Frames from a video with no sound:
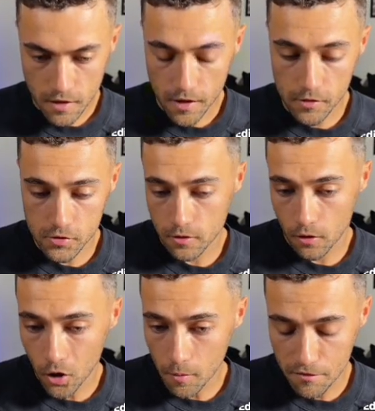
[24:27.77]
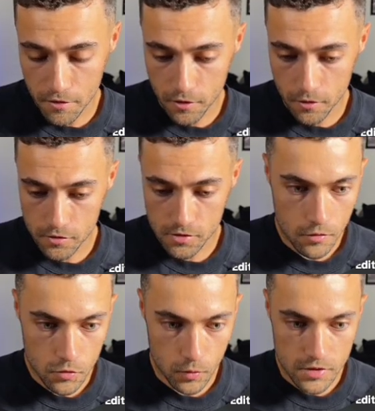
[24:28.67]
I use it on all my videos.
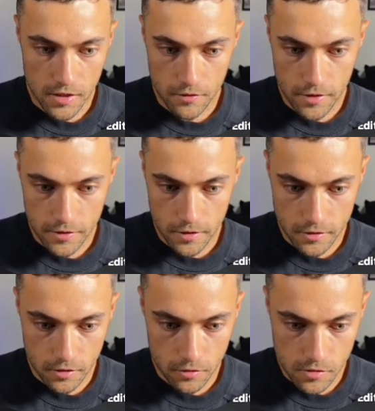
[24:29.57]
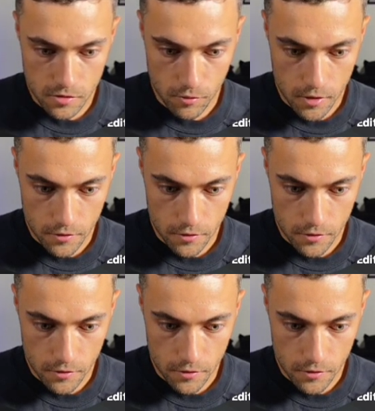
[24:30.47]
There's one sound effect that I like to use as well.